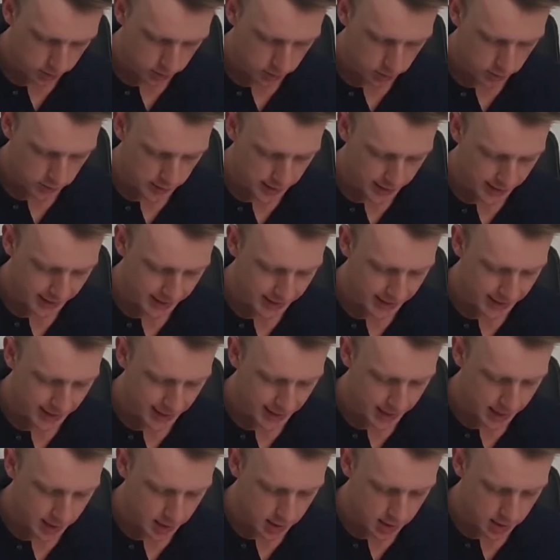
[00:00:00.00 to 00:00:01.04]
Do that
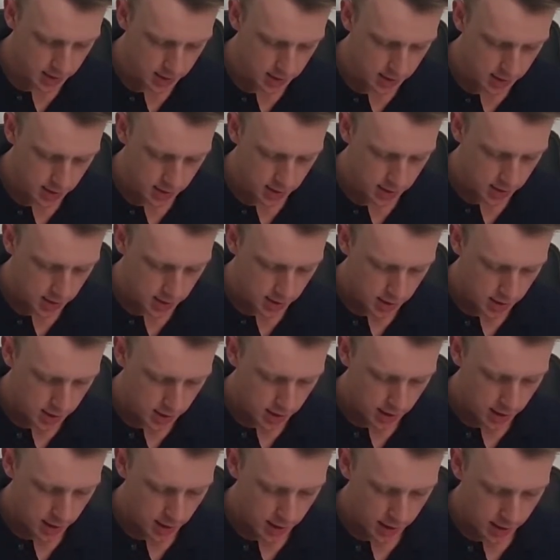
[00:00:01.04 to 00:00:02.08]
again.
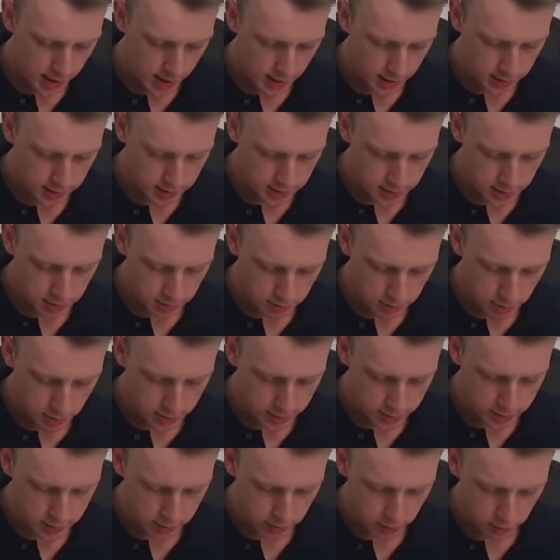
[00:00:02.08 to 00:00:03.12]
X
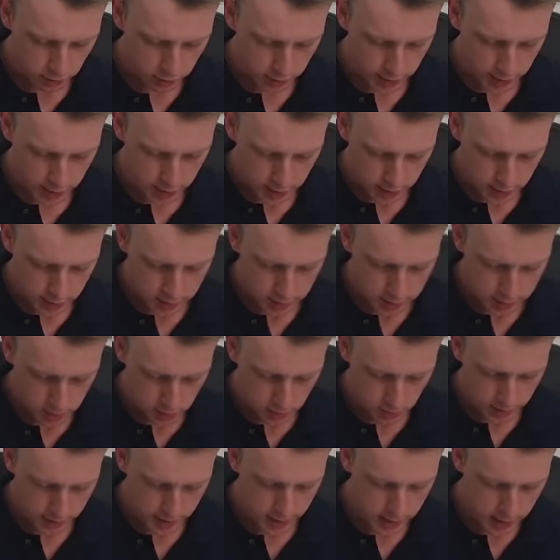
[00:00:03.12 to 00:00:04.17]
minus 3
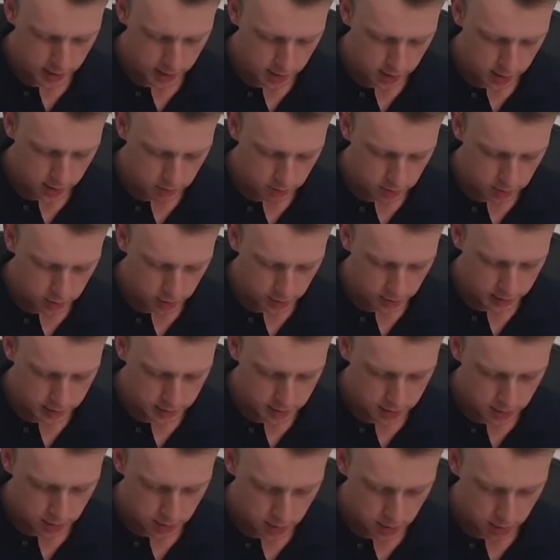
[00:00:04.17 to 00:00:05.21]
squared
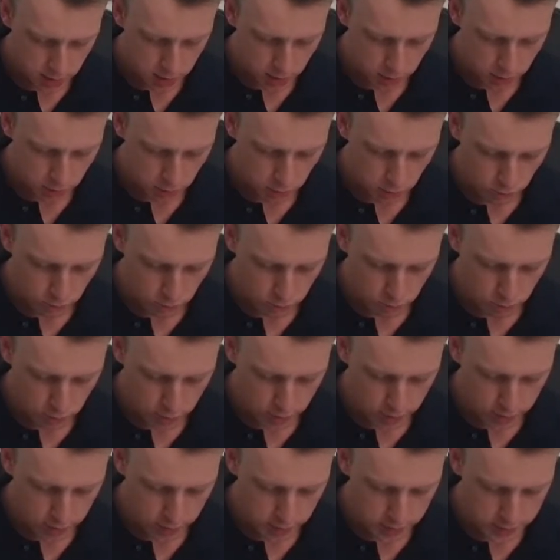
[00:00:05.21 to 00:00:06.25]
plus y
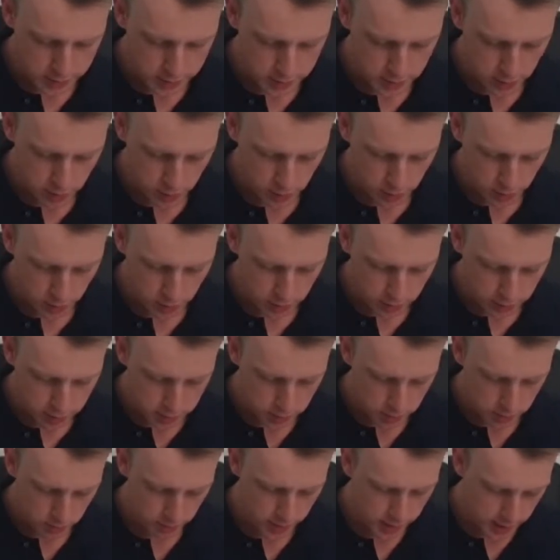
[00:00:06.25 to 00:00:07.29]
minus 0
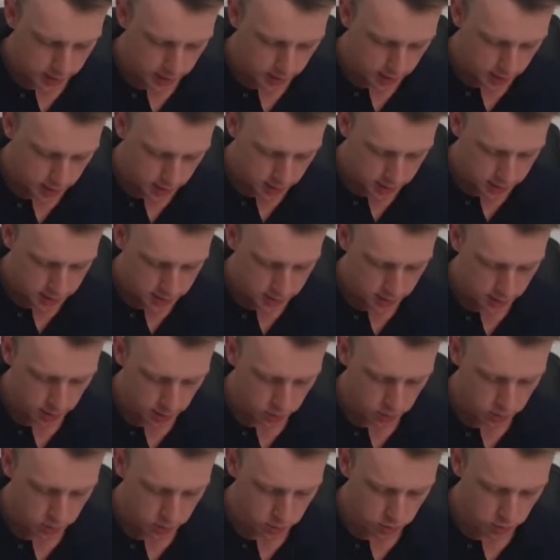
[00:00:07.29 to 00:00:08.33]
squared is
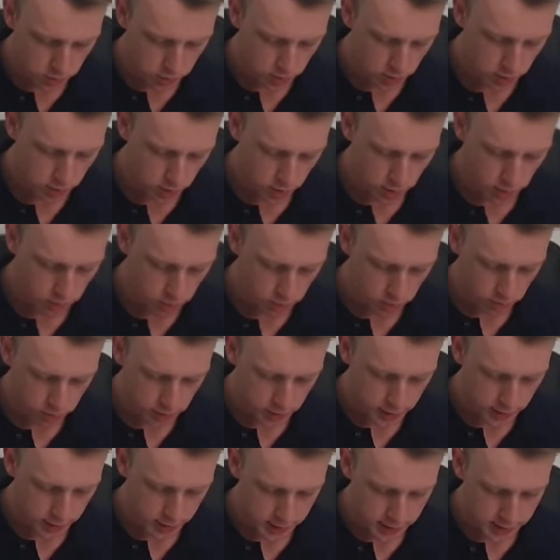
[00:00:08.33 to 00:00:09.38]
equal to,
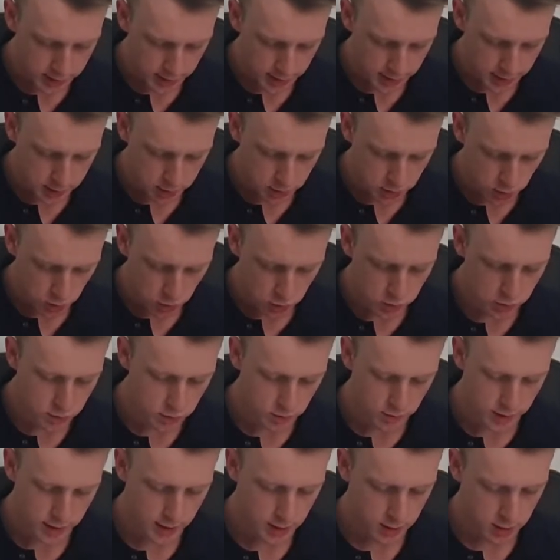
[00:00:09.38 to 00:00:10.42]
well, I can say that's 2
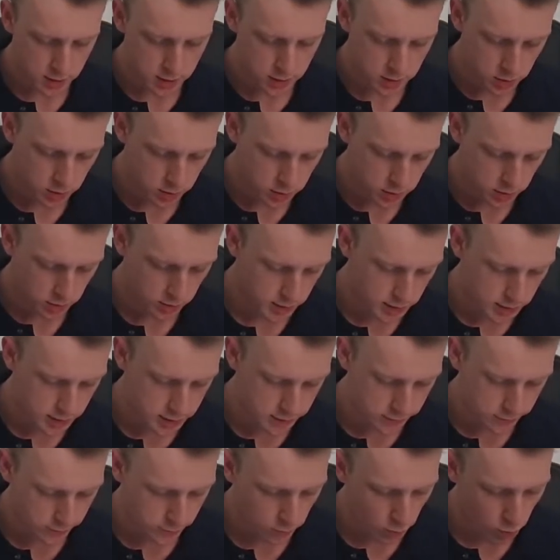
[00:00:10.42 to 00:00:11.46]
squared, because 2 squared
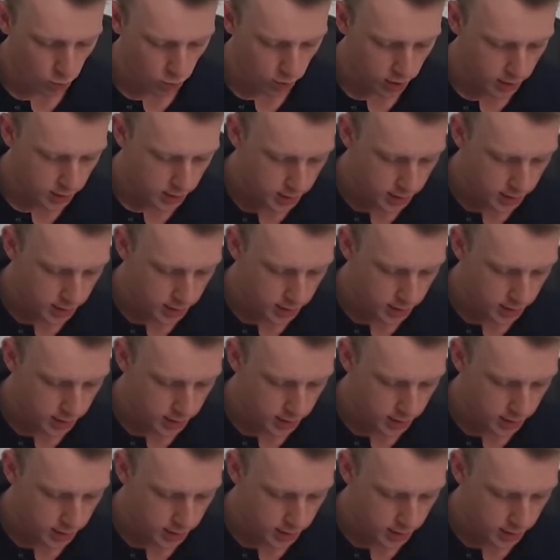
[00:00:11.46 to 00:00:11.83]
is 4.